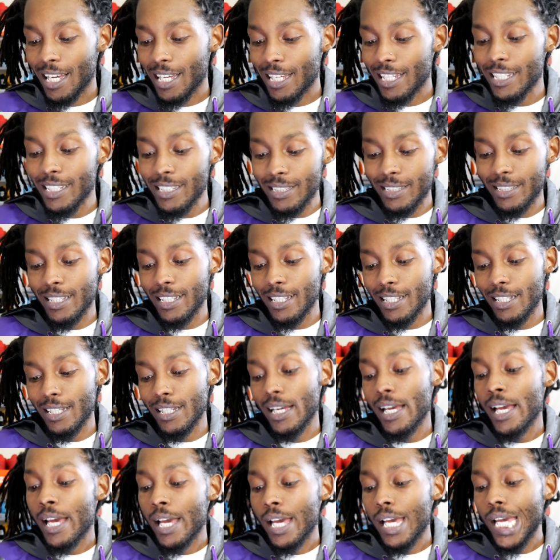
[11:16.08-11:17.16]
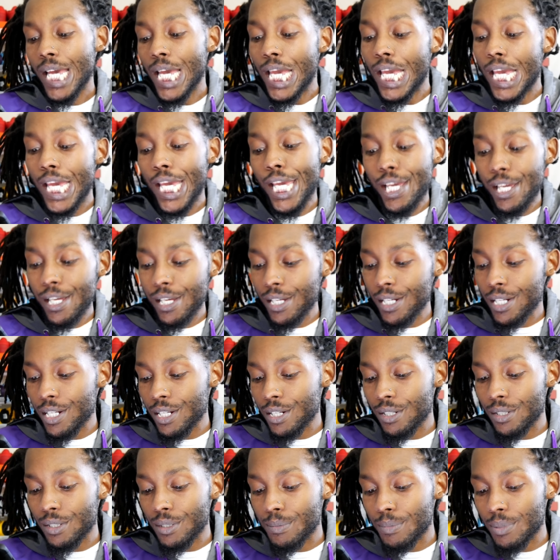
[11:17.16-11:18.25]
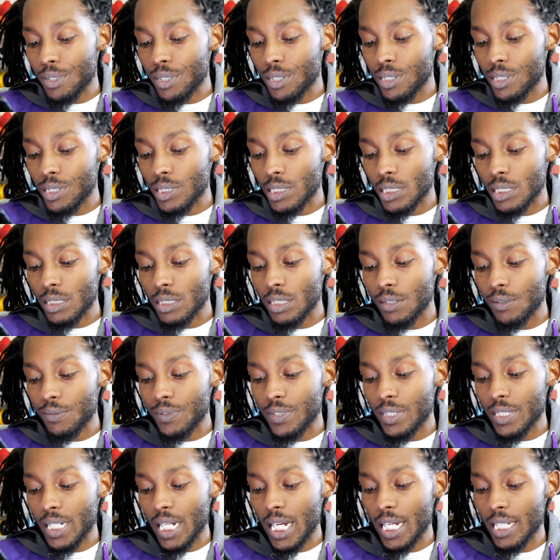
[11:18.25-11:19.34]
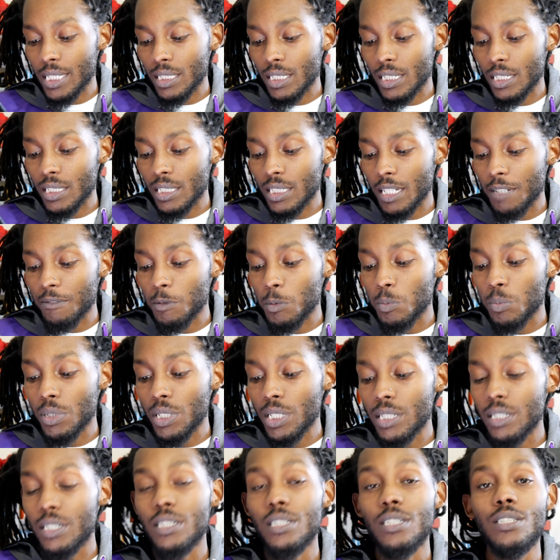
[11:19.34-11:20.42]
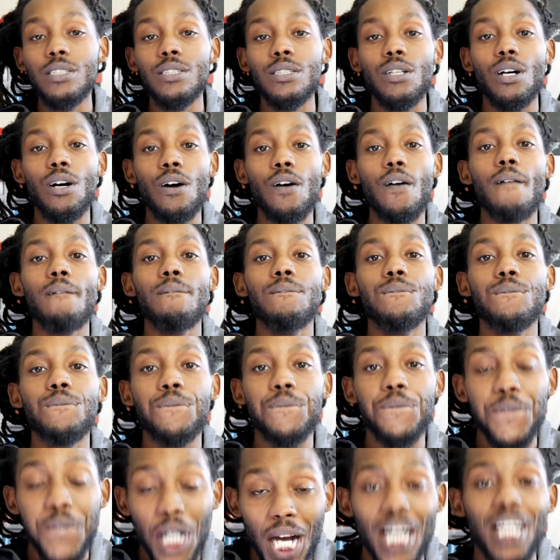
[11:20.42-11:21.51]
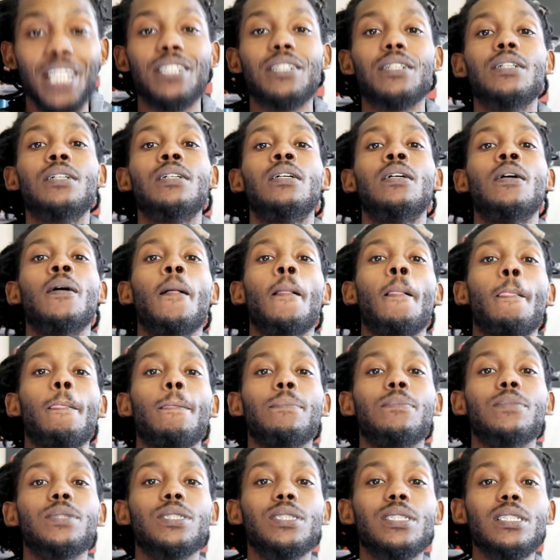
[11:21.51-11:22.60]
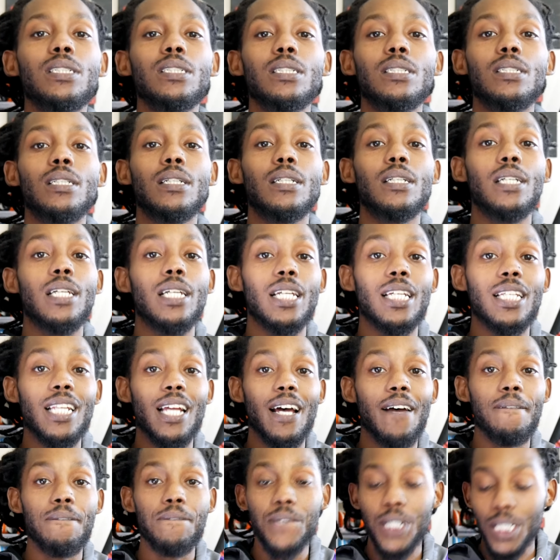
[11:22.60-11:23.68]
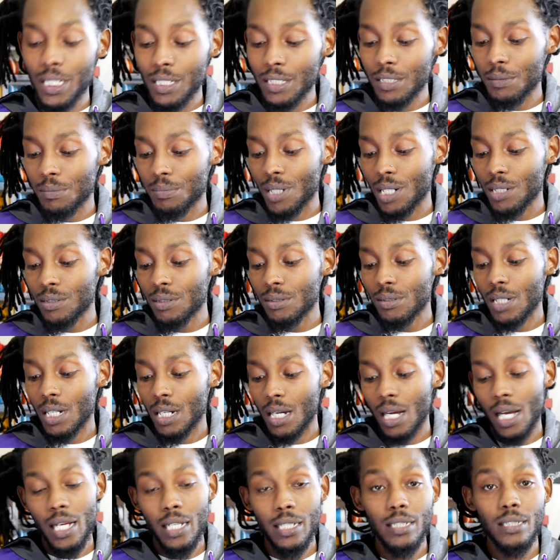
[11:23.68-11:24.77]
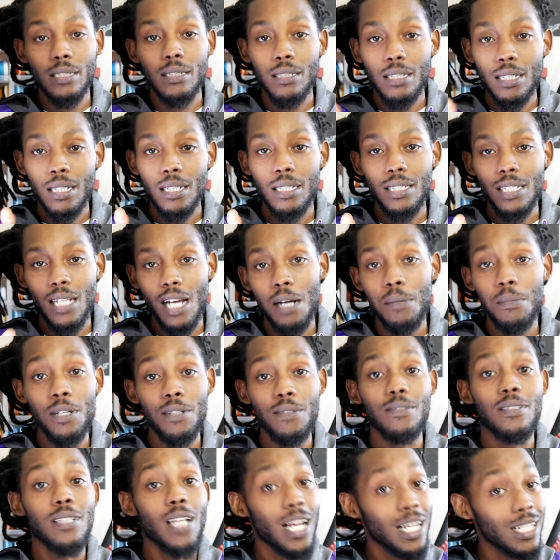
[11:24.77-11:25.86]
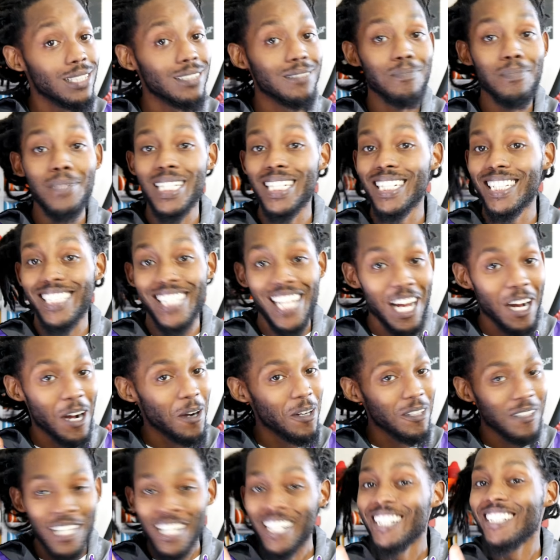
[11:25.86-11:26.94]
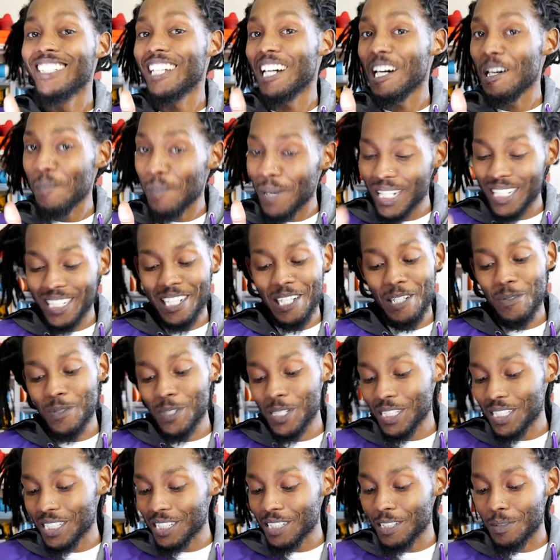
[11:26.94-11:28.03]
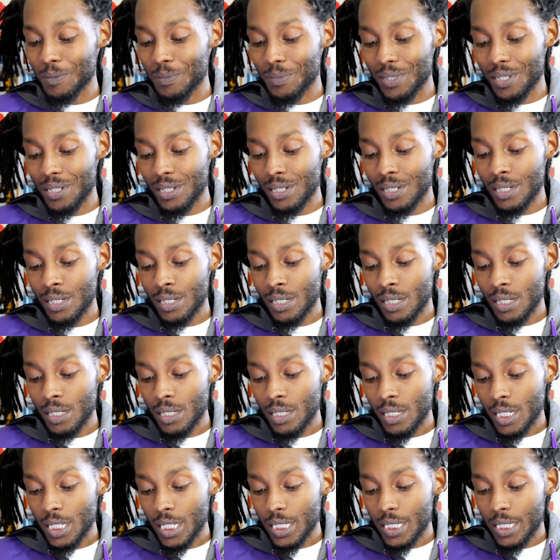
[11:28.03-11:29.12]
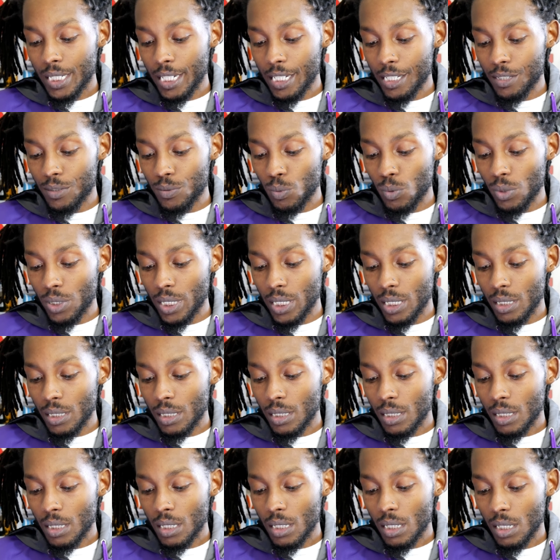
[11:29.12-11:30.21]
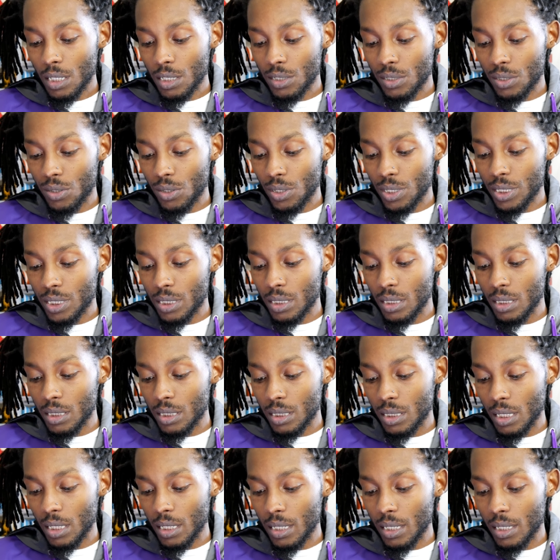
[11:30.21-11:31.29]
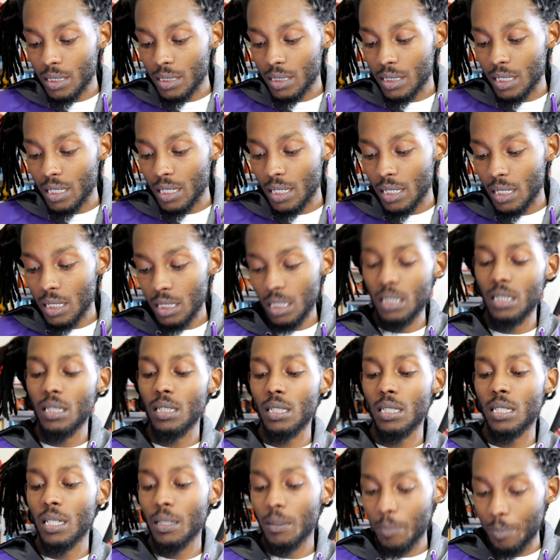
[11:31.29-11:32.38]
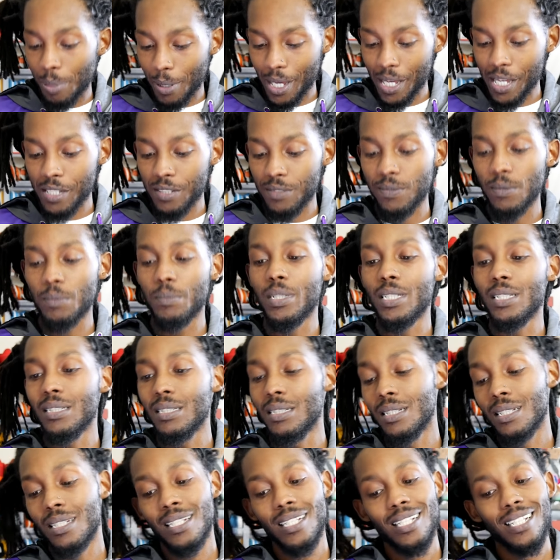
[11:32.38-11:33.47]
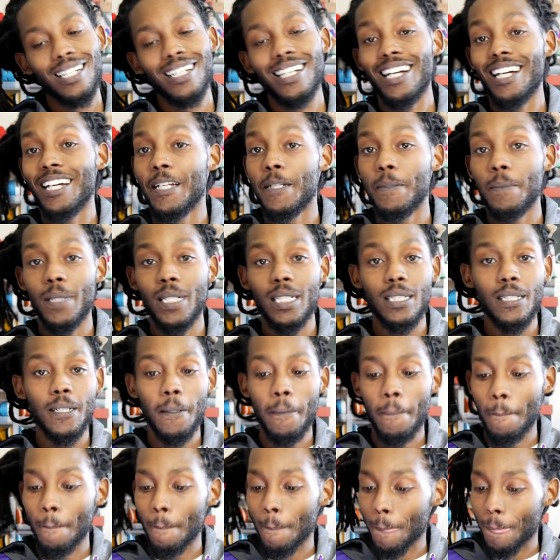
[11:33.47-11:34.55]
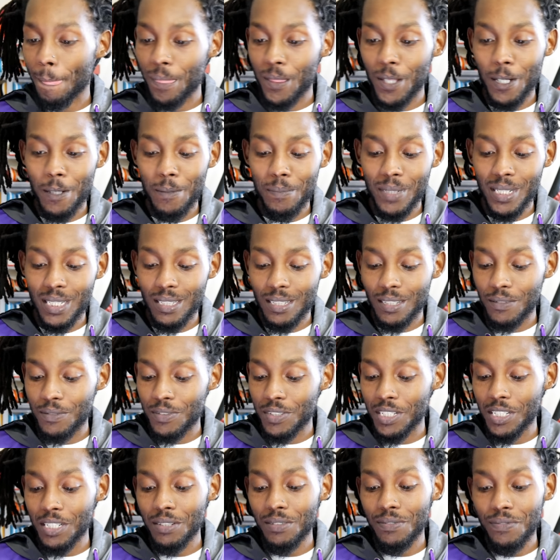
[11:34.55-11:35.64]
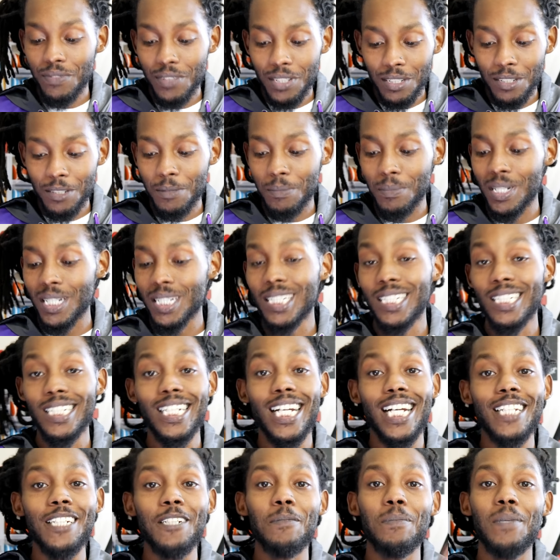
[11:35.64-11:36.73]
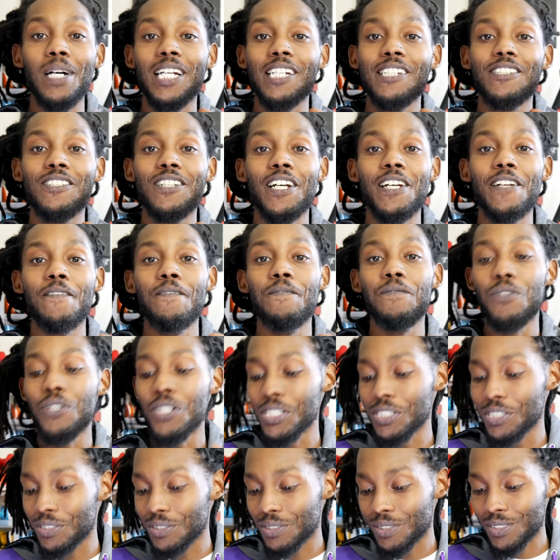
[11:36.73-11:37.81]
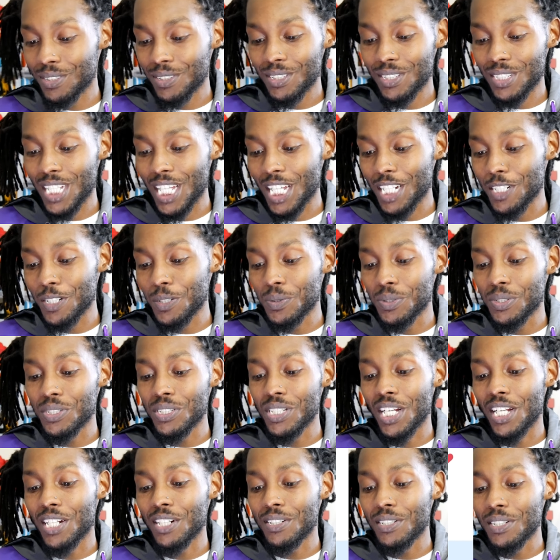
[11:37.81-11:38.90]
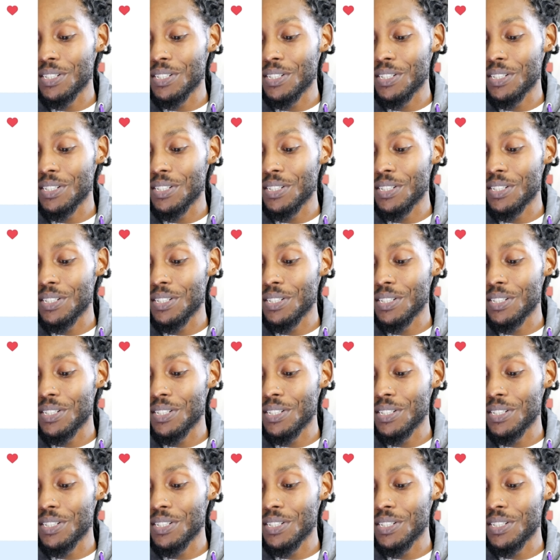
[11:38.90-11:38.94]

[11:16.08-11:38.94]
He said he ain't in the LeBrons except for the nines and the seven, but these are fire. You did, and I feel you, bro. Hey, y'all, mo- hey, man, y'all, y'all might not want to sleep, bro. That's what underscore she said said eh pass for me. Hey man, you know what I mean? If you ain't feeling my nigga, ain't nobody trying to force you. You gotta do what you gotta